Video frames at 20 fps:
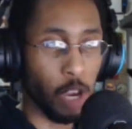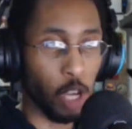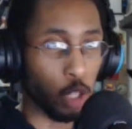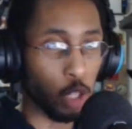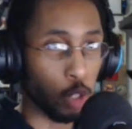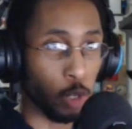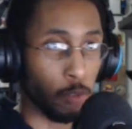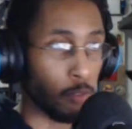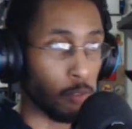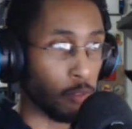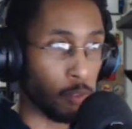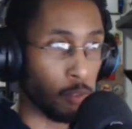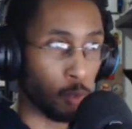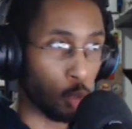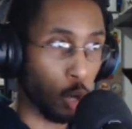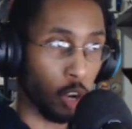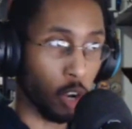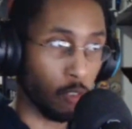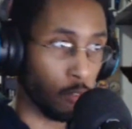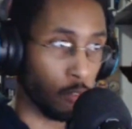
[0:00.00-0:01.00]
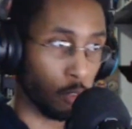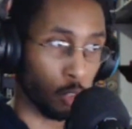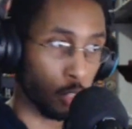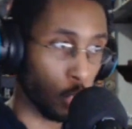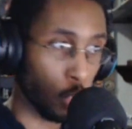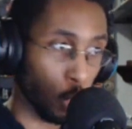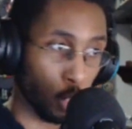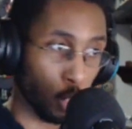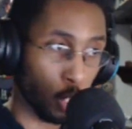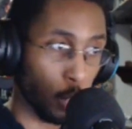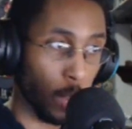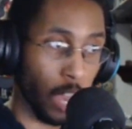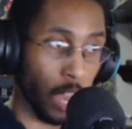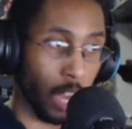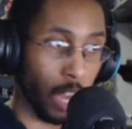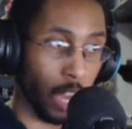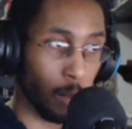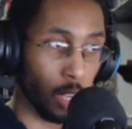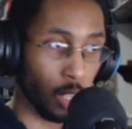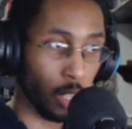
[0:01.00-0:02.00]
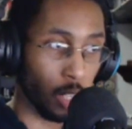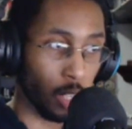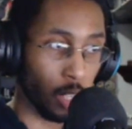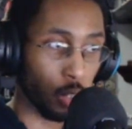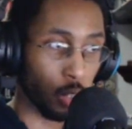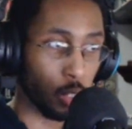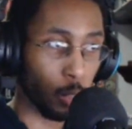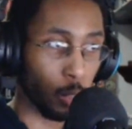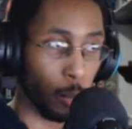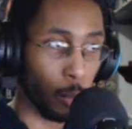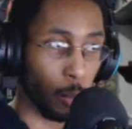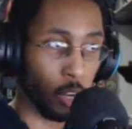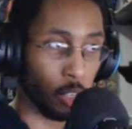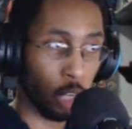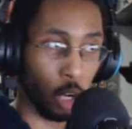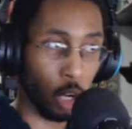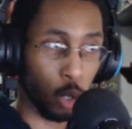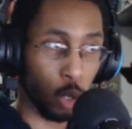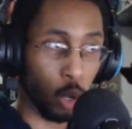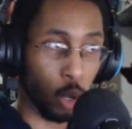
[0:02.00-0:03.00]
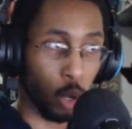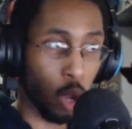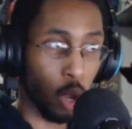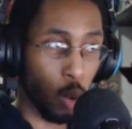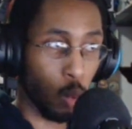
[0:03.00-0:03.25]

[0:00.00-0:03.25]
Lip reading: anime is different from drawing for shoujo anime. So depending on